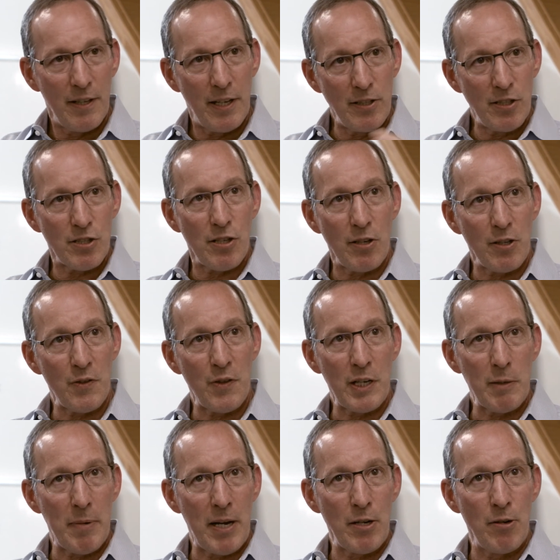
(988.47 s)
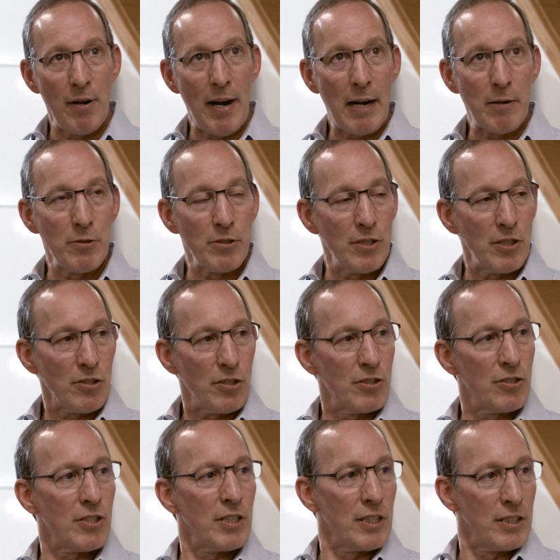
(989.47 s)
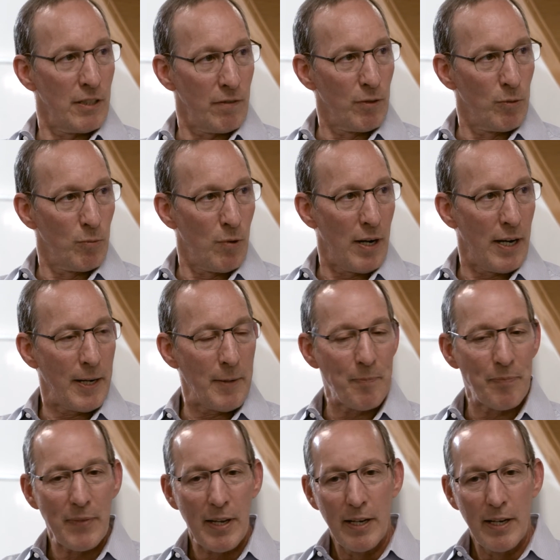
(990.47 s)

then you start to think about your acquisitions in a different way.